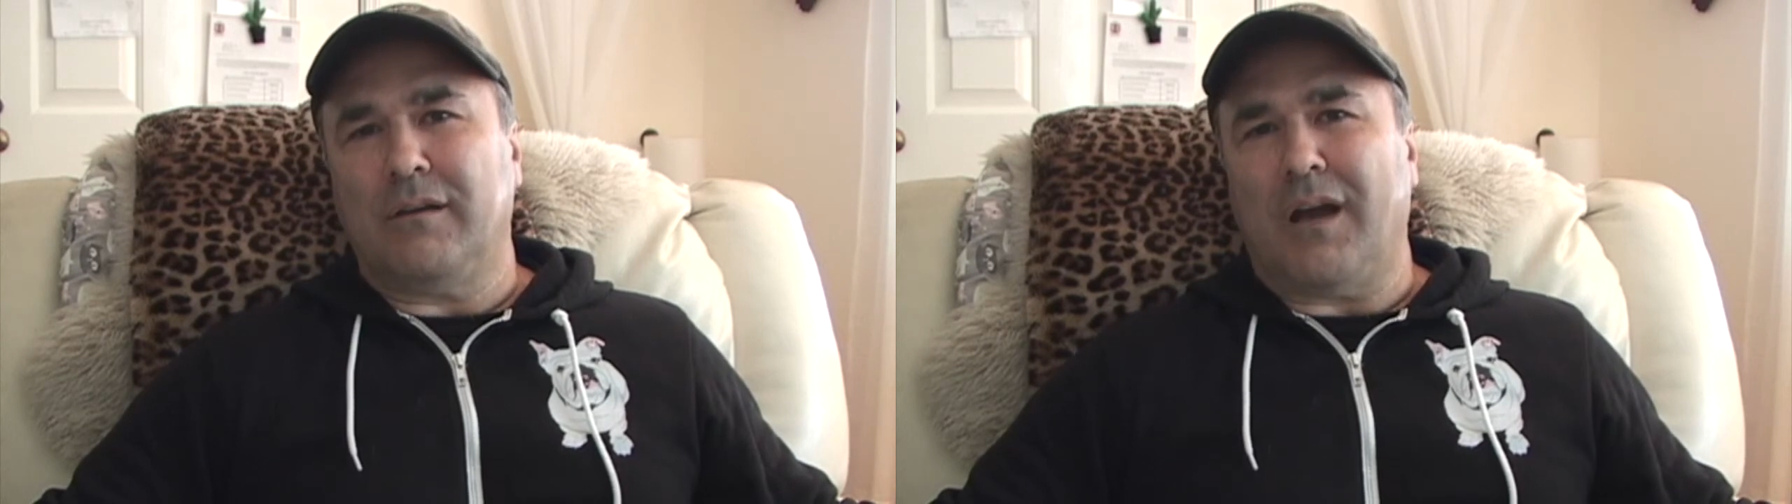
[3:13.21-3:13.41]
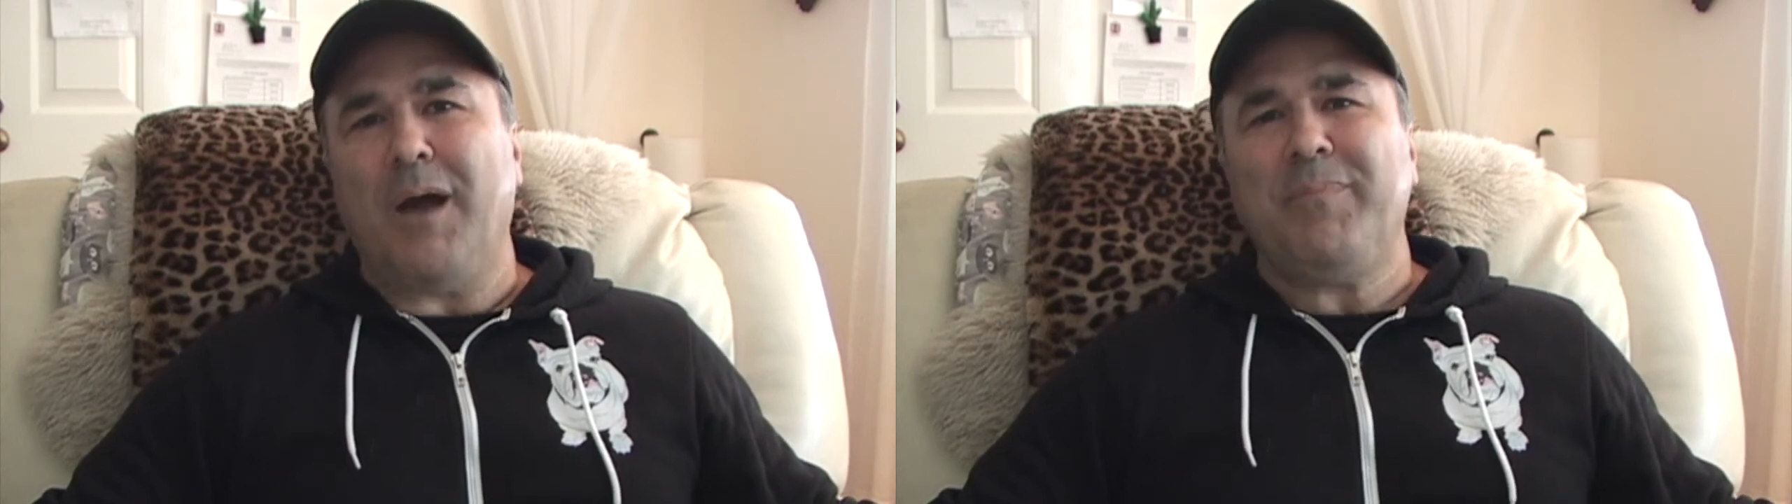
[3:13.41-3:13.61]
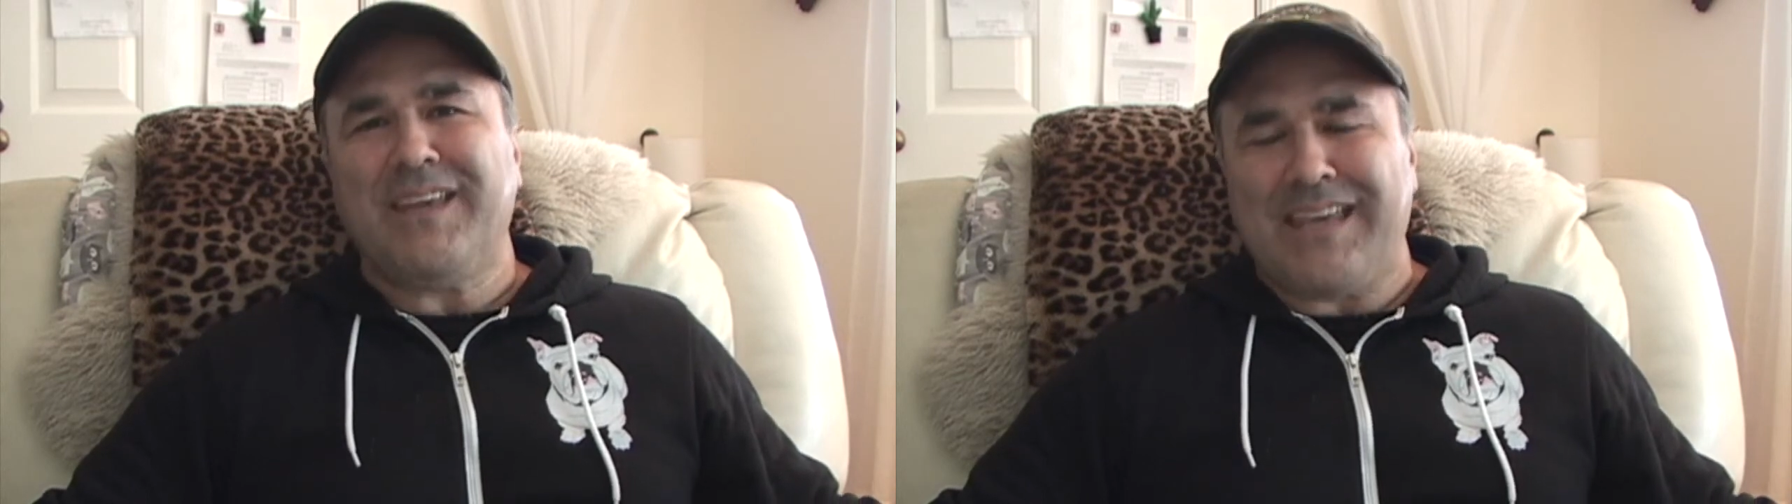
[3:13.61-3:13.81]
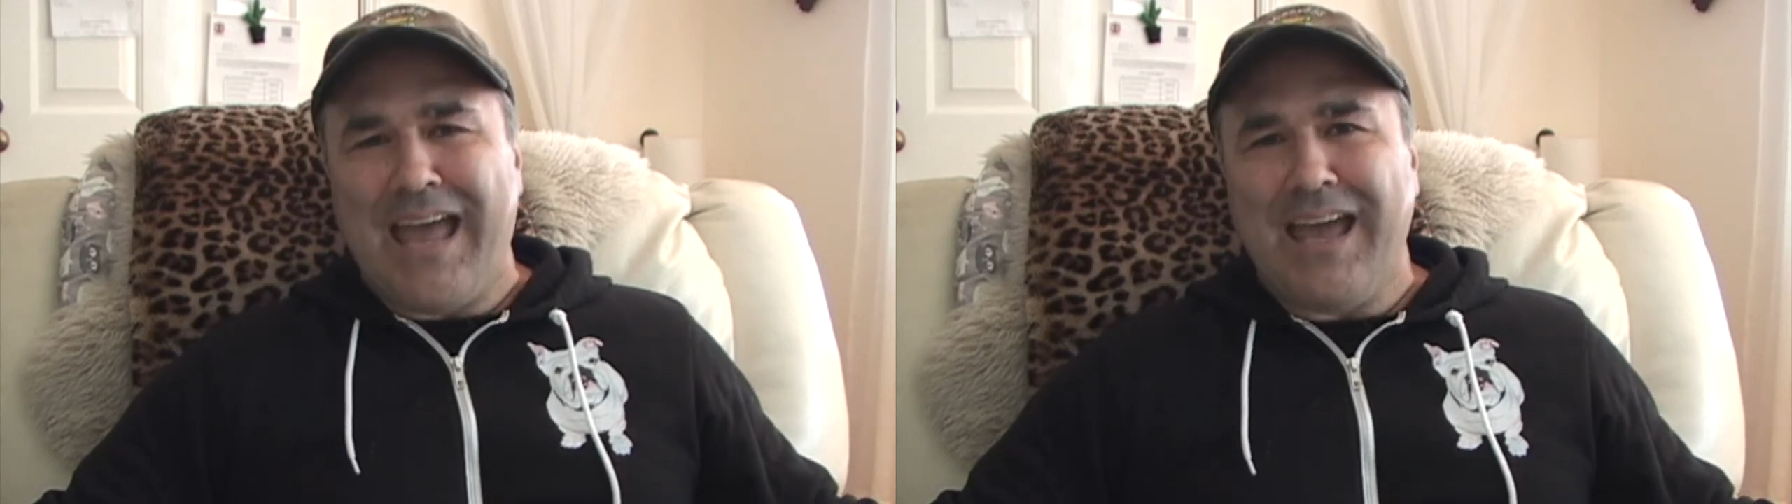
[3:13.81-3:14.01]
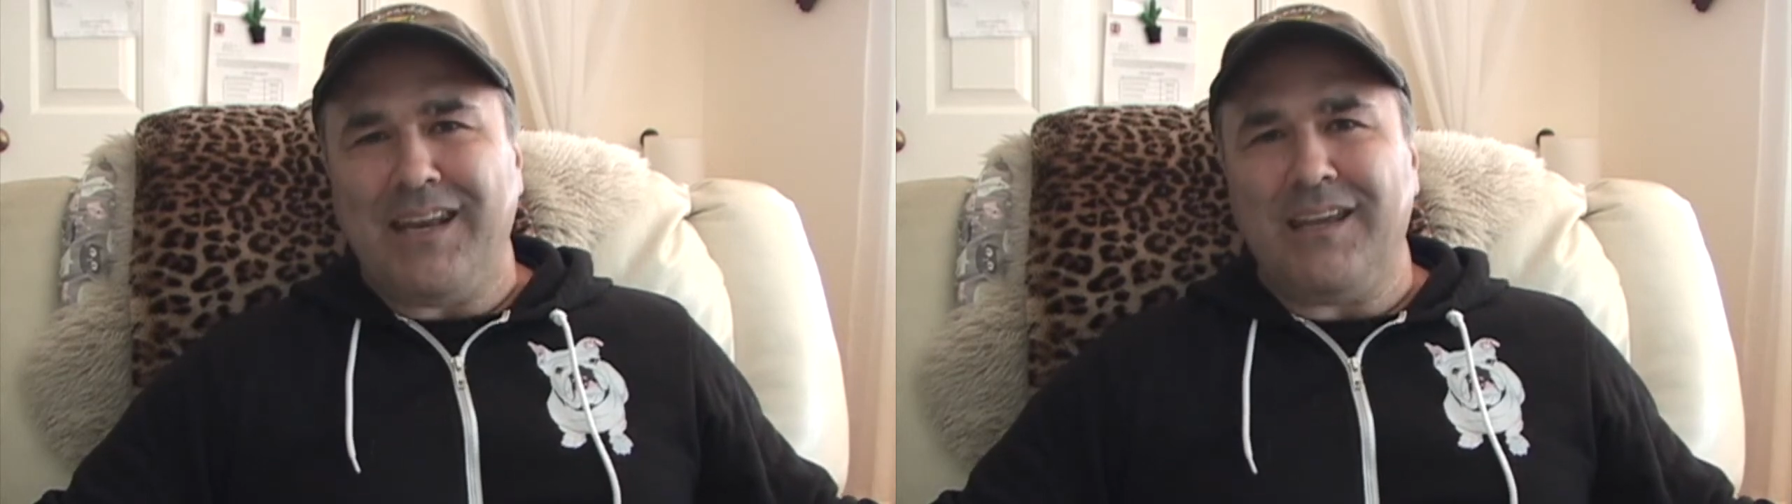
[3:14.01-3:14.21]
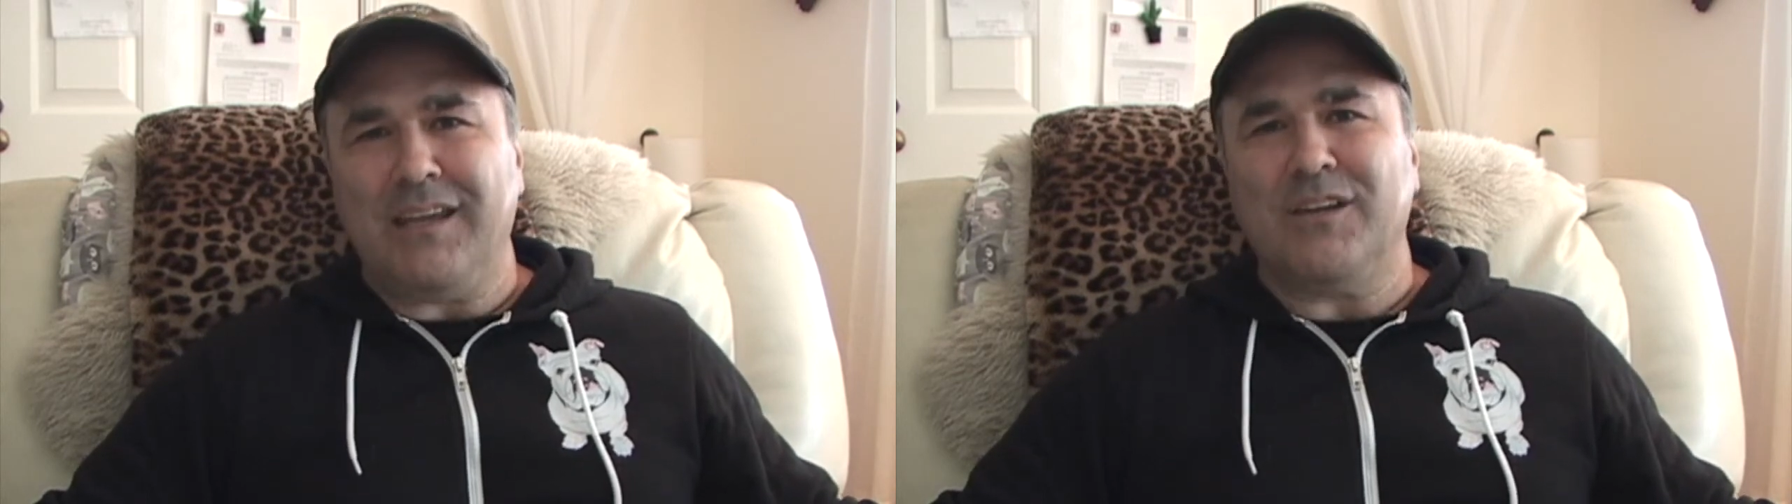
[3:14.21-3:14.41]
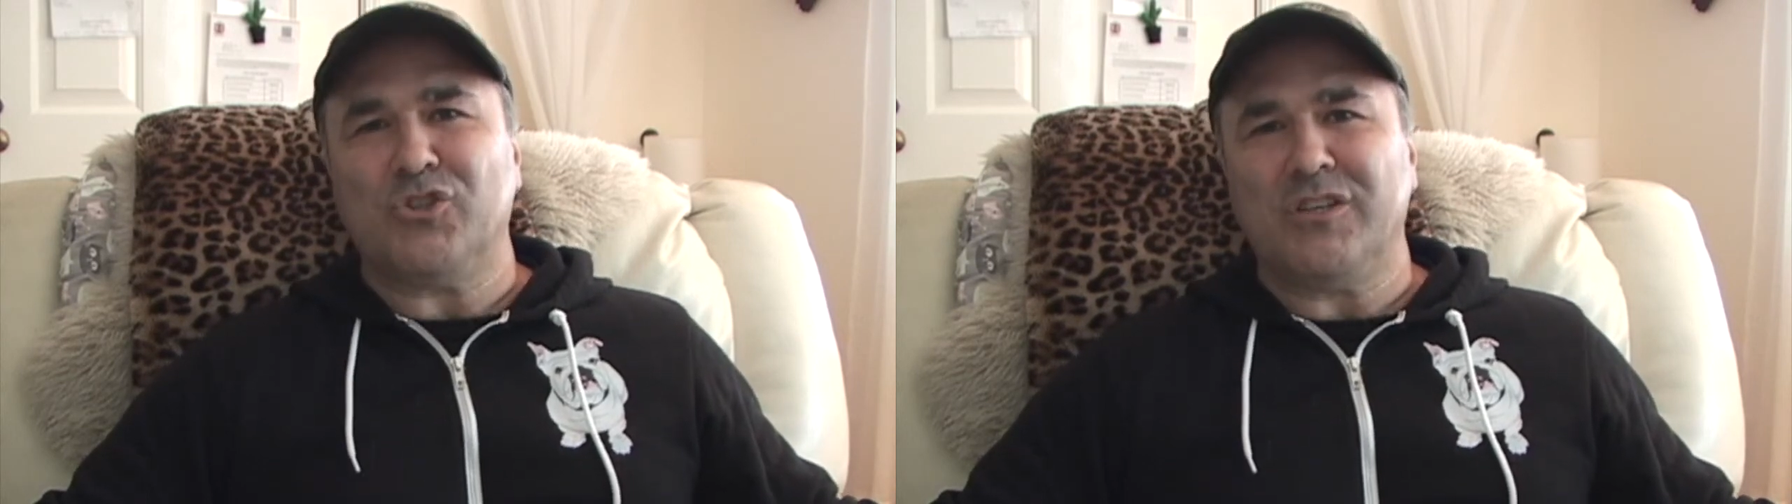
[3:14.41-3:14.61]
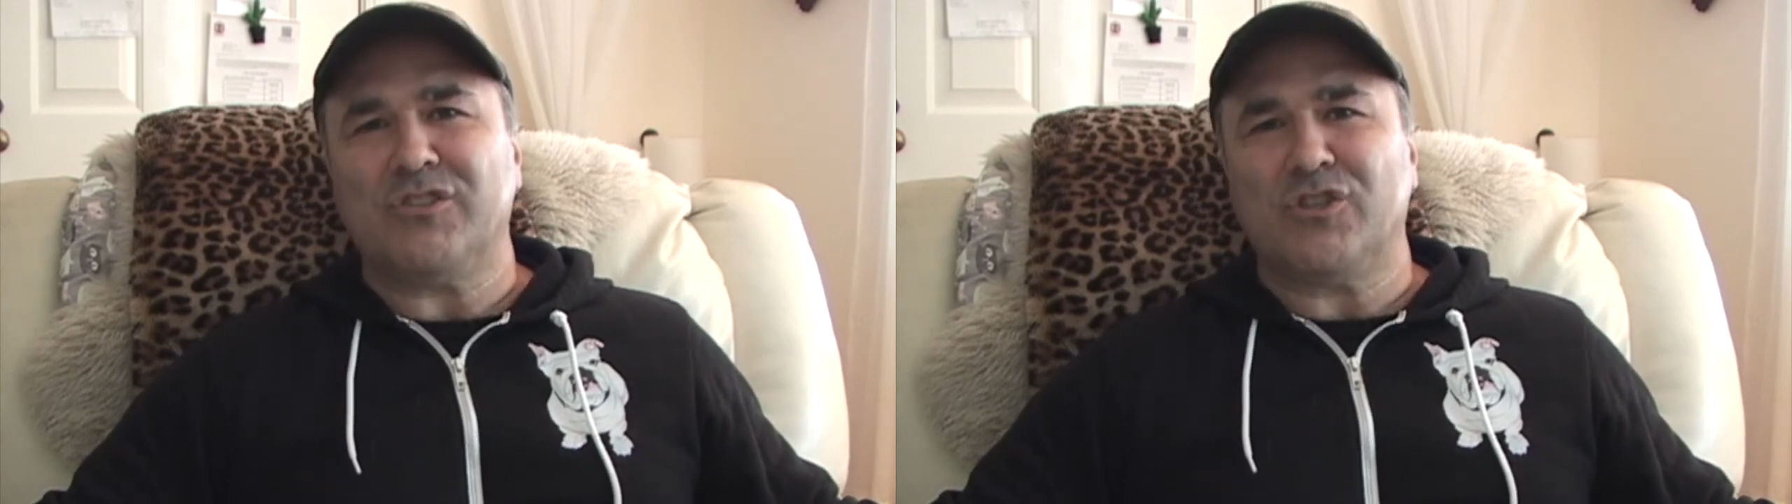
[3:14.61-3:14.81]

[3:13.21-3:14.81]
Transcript: I'm the caddy and she's